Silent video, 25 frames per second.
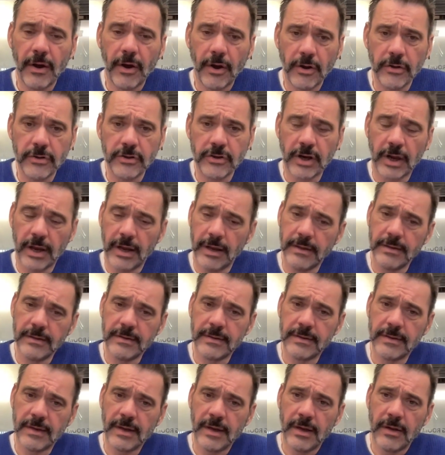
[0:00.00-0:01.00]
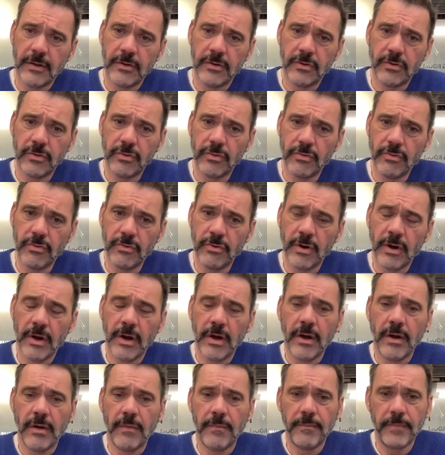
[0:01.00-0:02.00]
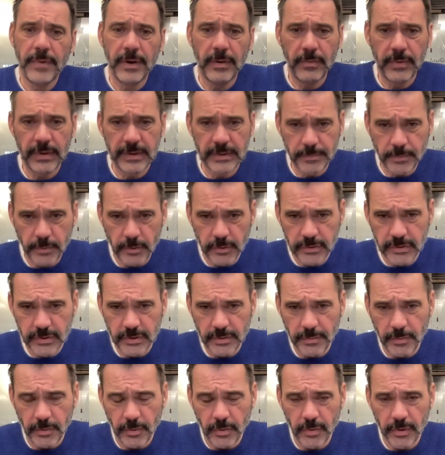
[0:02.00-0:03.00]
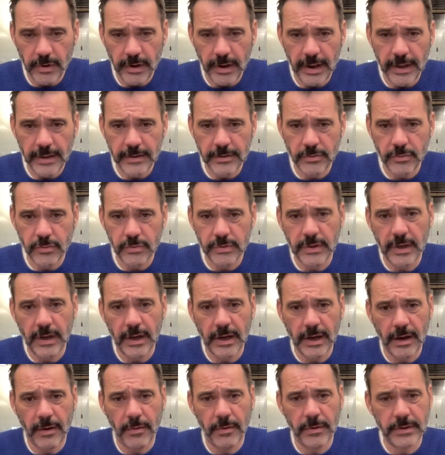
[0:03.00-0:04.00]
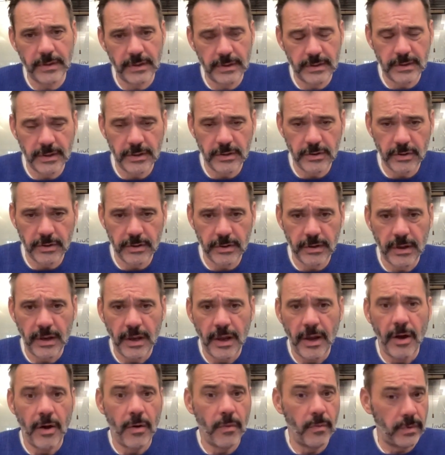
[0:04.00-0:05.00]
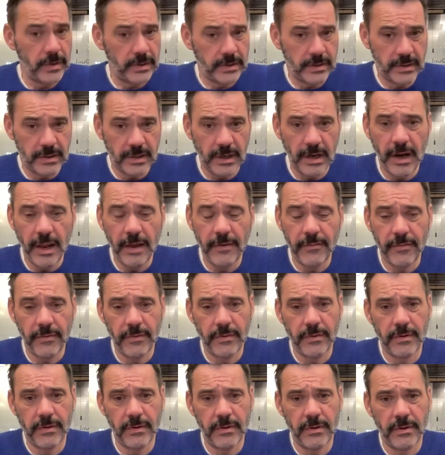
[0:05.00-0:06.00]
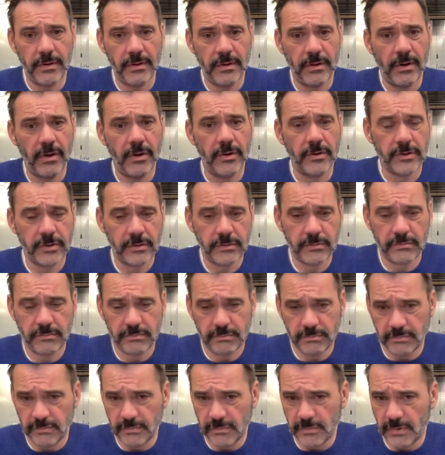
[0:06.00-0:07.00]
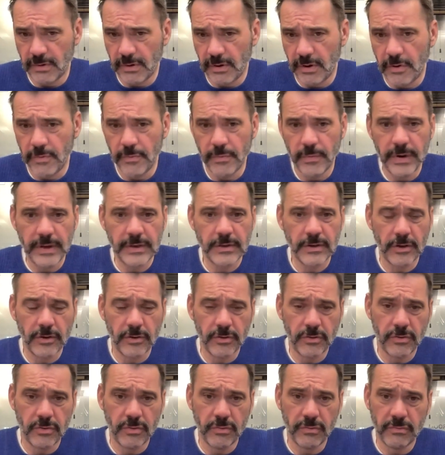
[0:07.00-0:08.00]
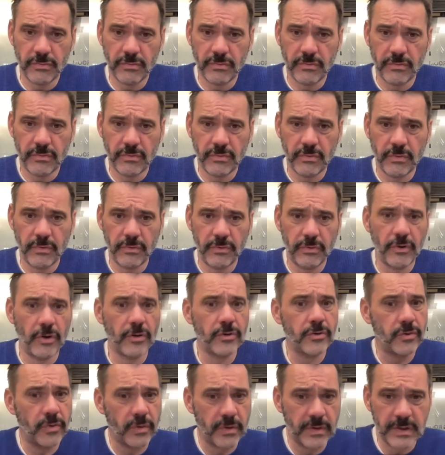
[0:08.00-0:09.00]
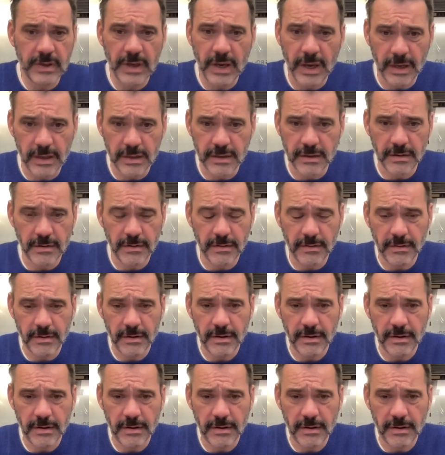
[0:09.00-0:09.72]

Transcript: a chance to be responsible and to take our decision. We still have a, a reason to, to not succeed.